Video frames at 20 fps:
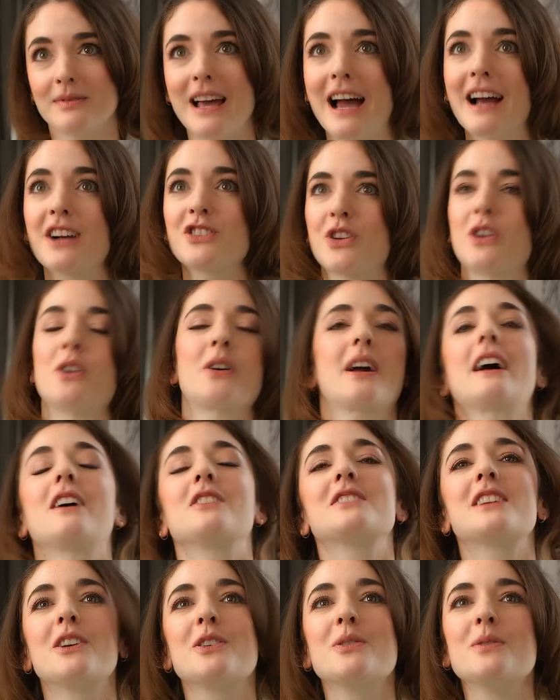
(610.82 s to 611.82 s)
Actually, okay,
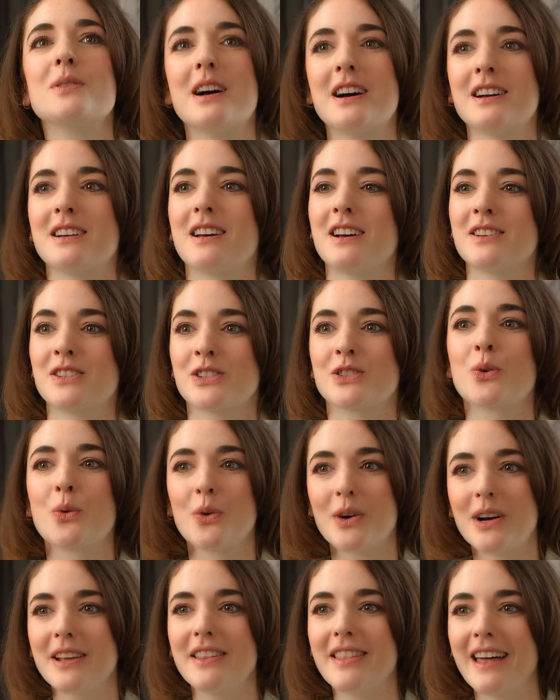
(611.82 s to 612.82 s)
I'll tell you a
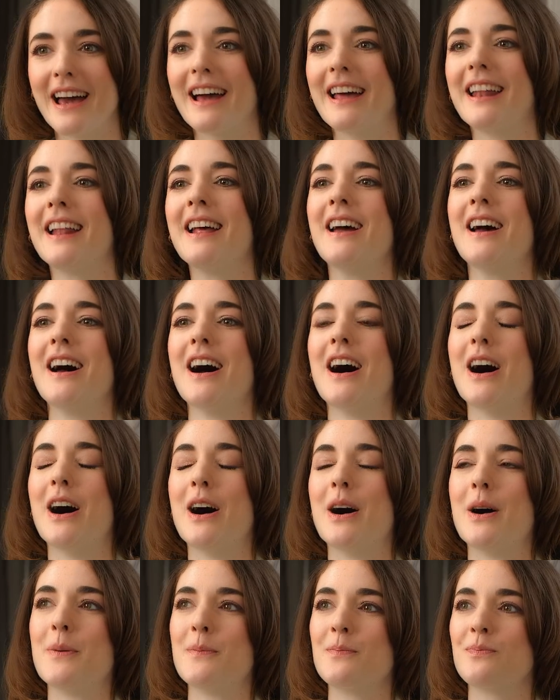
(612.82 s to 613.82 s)
story that
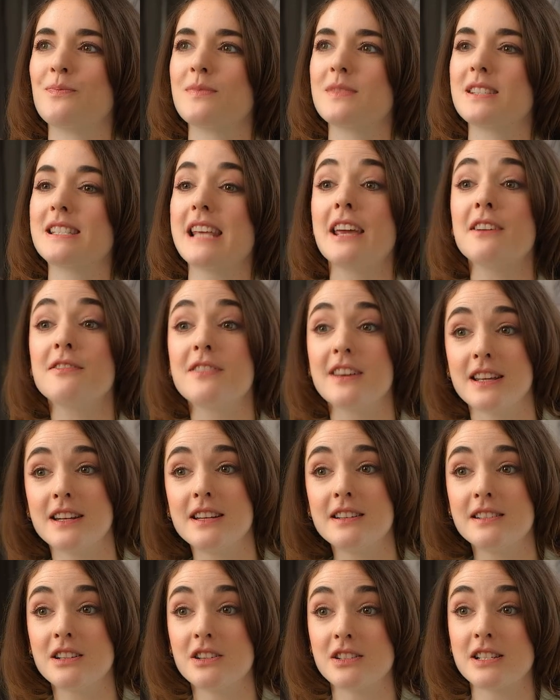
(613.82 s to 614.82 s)

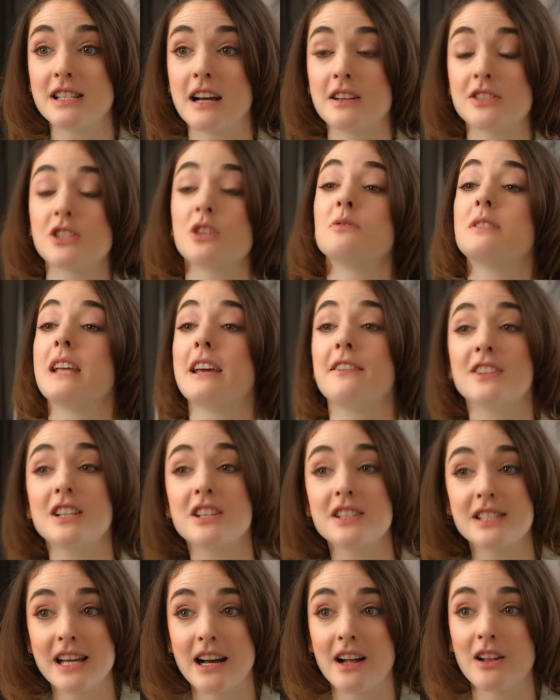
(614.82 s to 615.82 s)
David
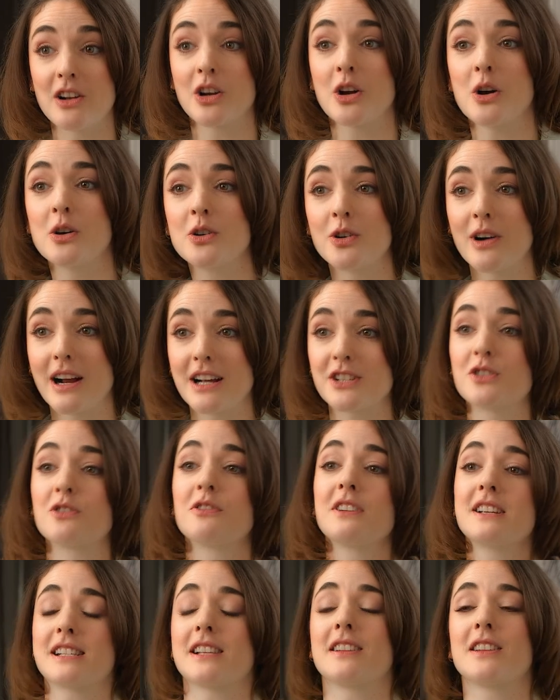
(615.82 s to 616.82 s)
Gattel, our co-director,
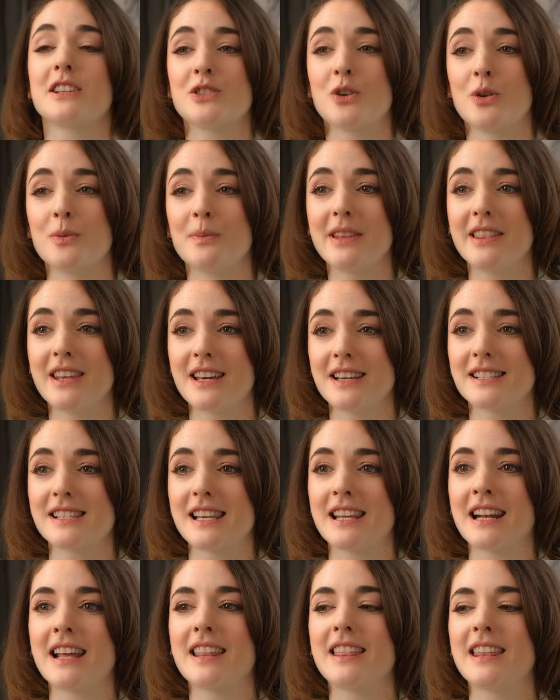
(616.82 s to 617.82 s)
recently told me this,
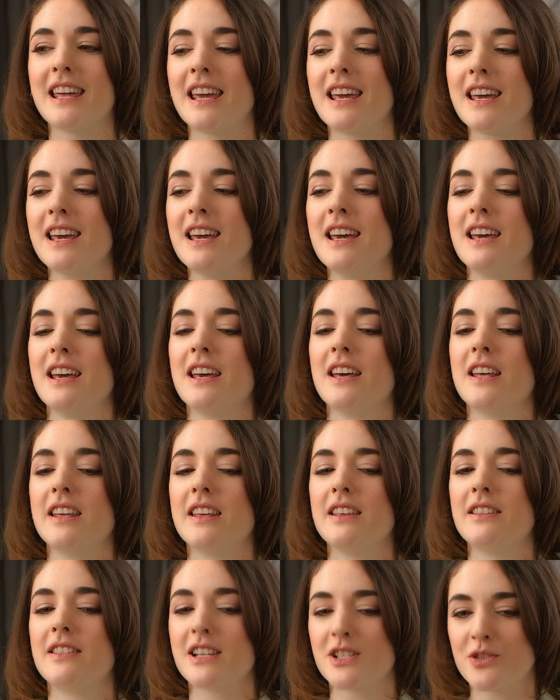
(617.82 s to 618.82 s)
and I think
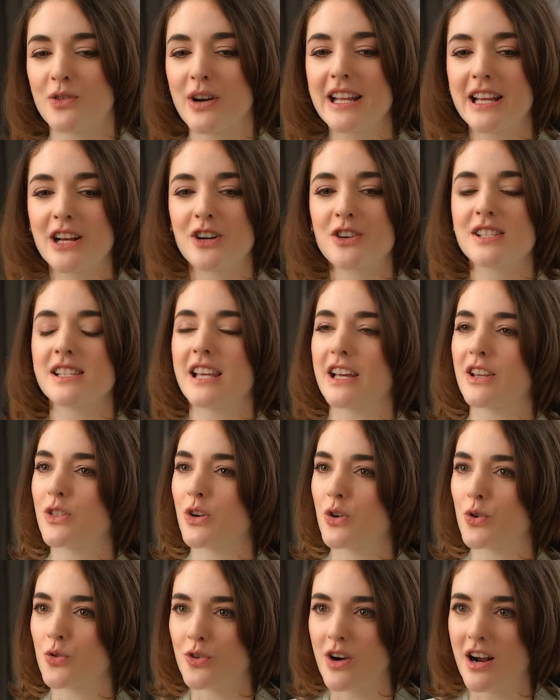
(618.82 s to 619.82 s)
this right here is like
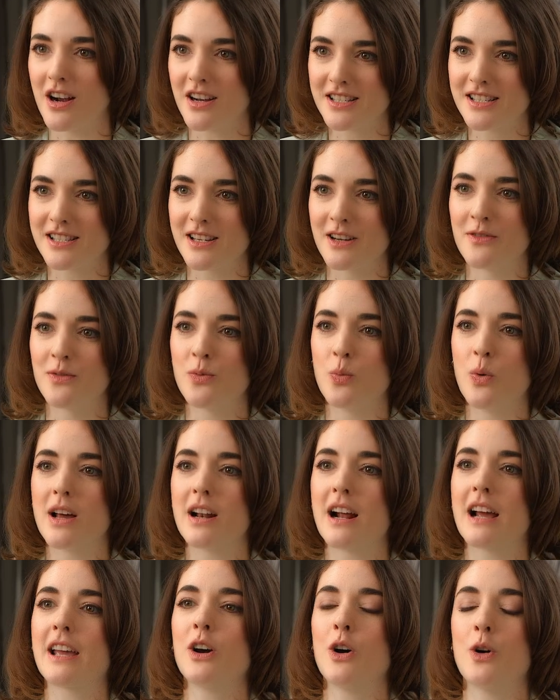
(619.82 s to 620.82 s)
the crux of
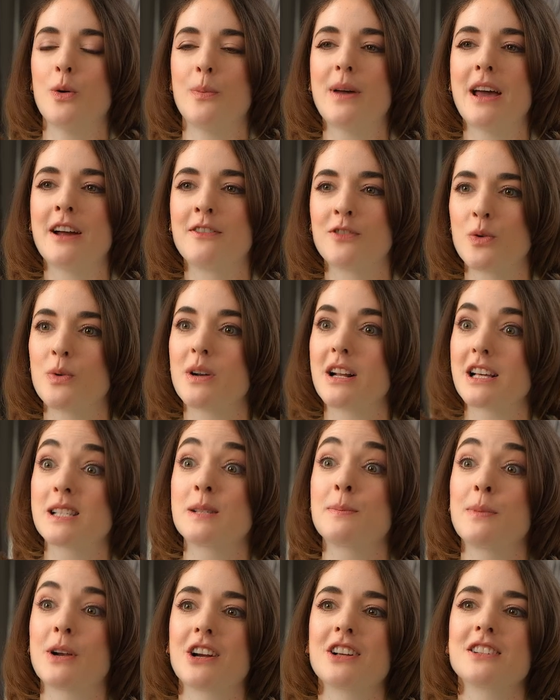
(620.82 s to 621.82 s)
what I hope everyone
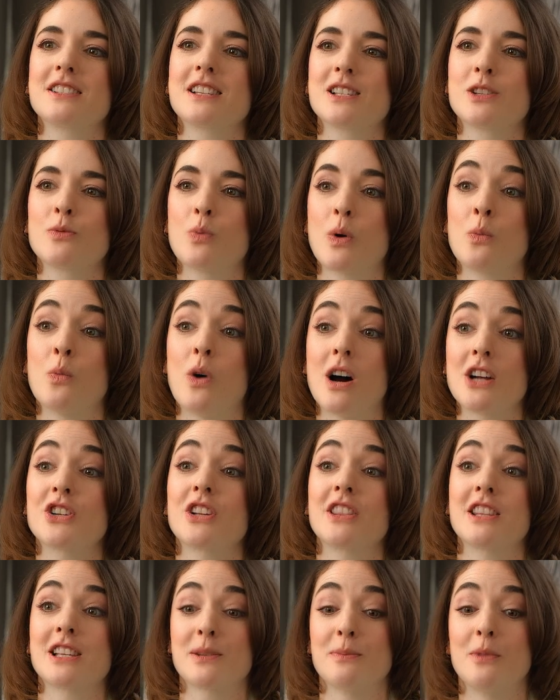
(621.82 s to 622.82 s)
experiences when
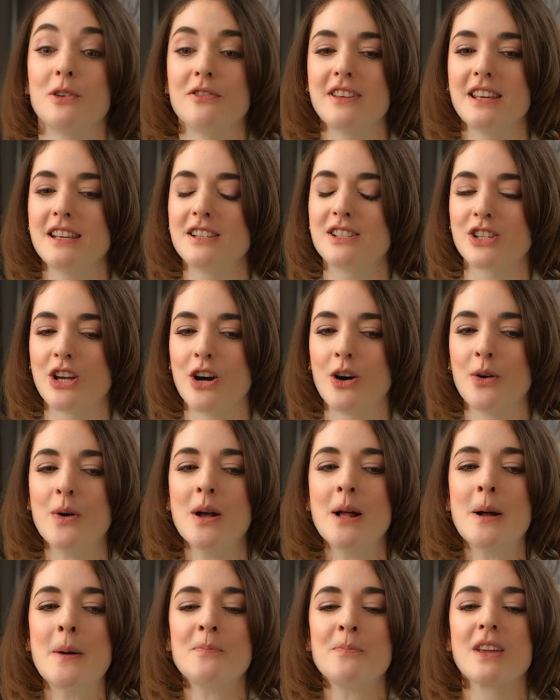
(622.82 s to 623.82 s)
watching this movie.
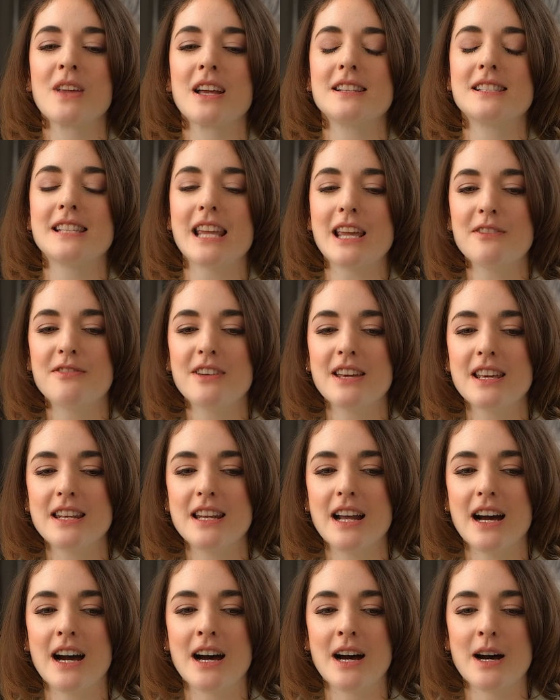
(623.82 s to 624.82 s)
So
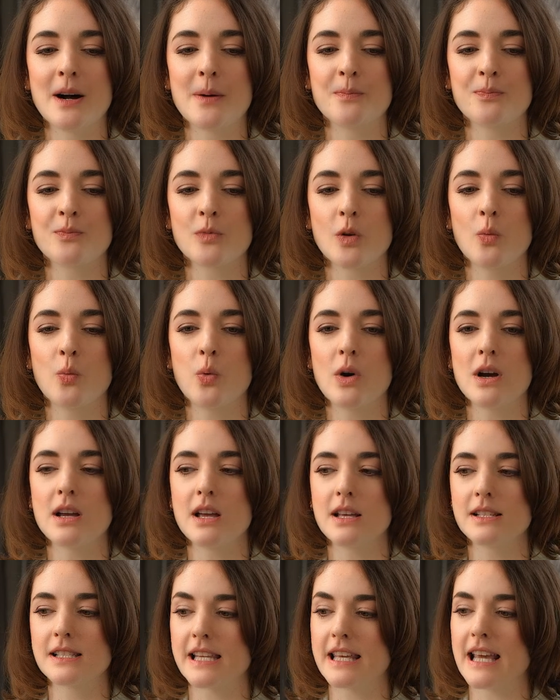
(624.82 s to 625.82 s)
David
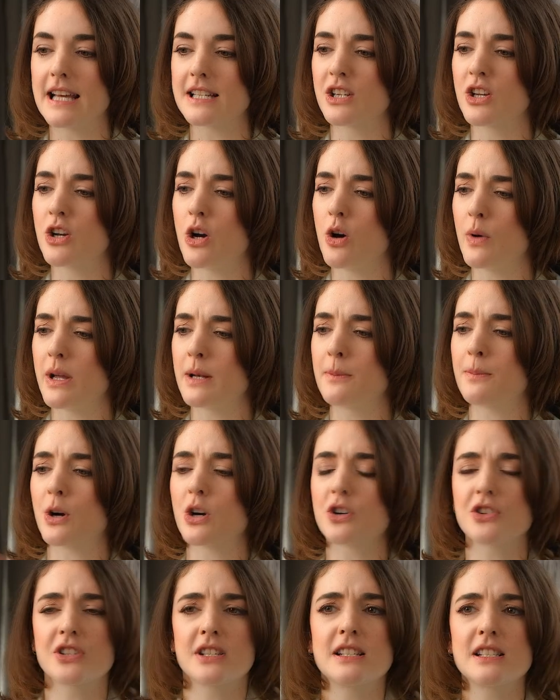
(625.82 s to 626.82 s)
he had to go in
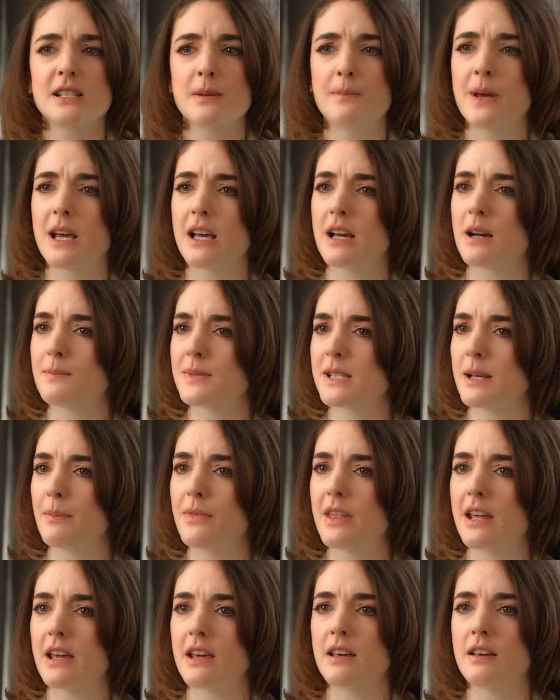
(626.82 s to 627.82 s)
person to pick up
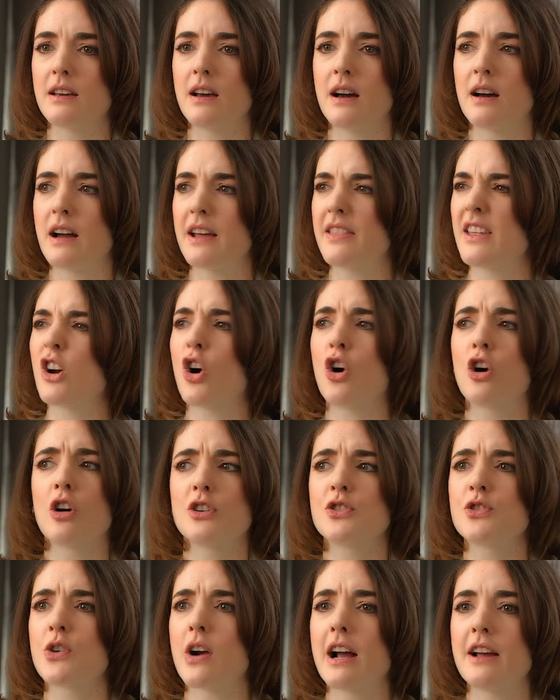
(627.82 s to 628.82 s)
something, I think a
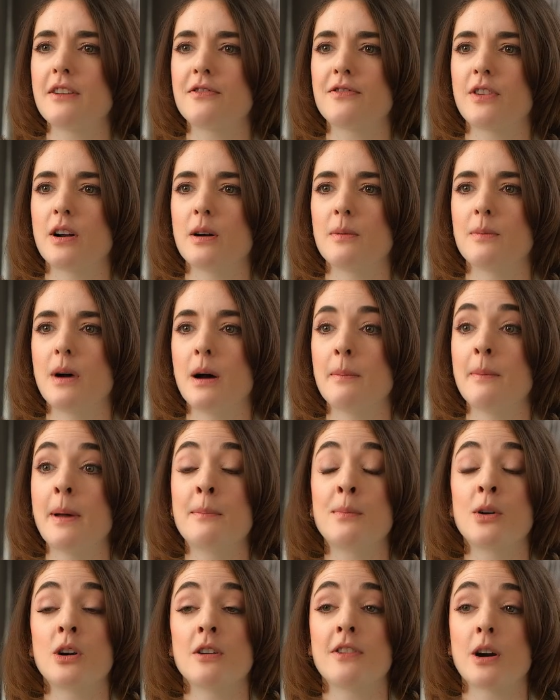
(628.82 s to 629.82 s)
hard drive from a
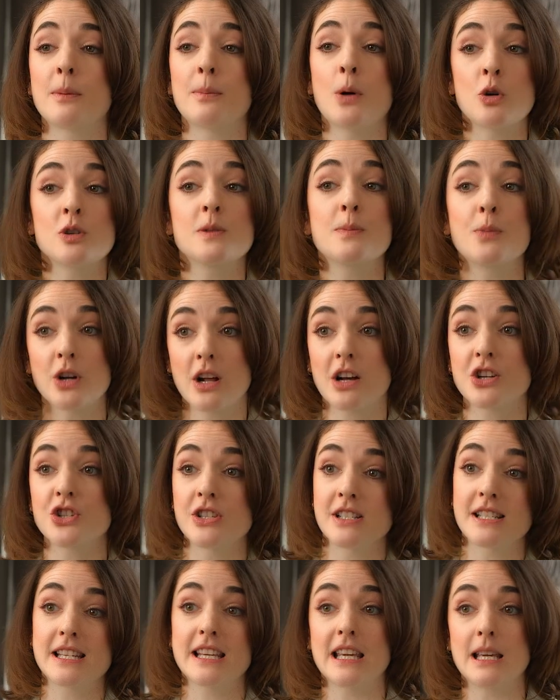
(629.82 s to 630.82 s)
member of our
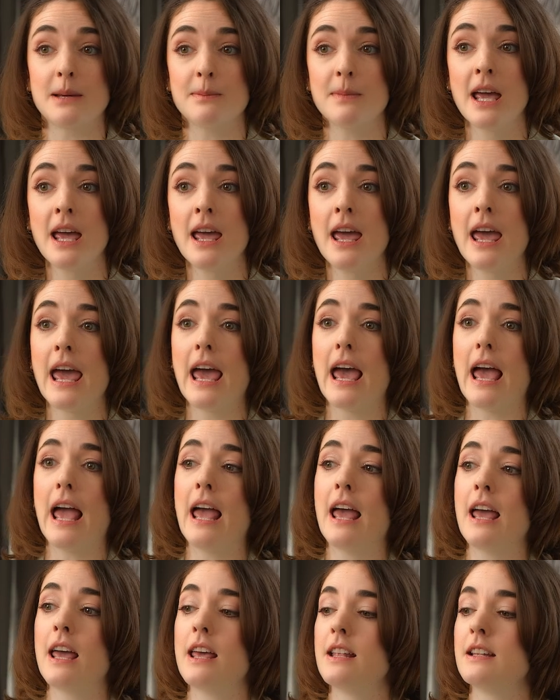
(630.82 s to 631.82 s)
post-production team.
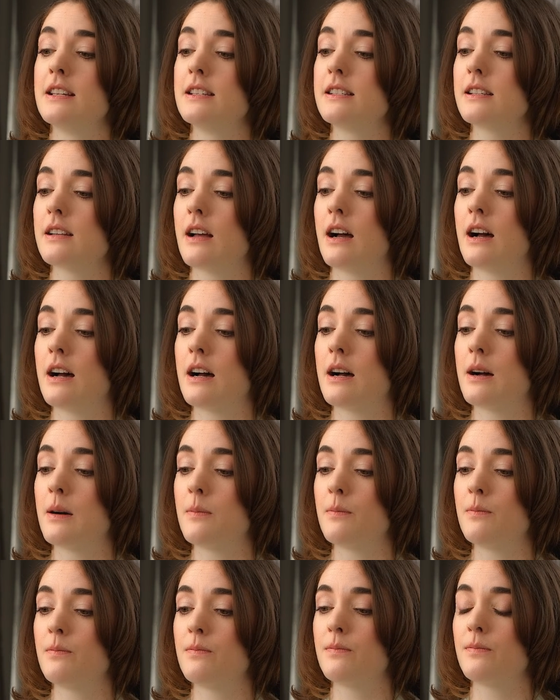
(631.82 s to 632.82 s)
And
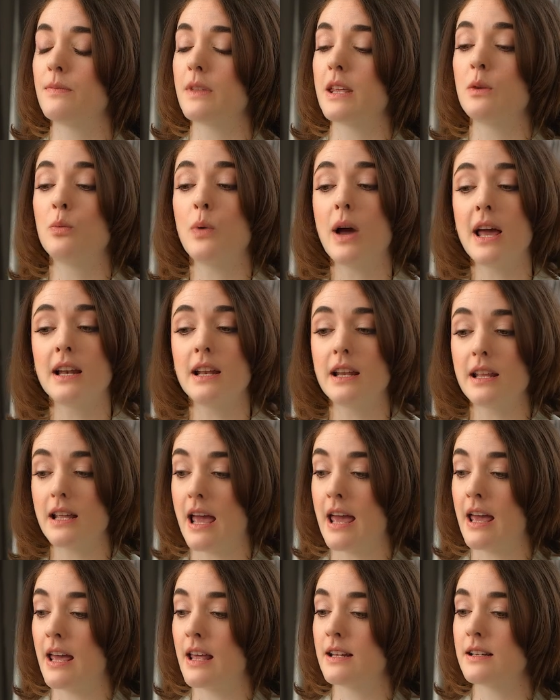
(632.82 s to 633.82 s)
he went
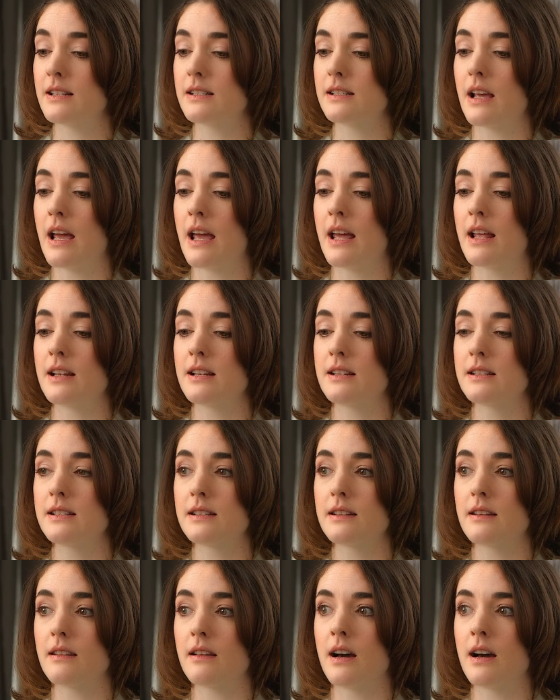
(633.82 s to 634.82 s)
and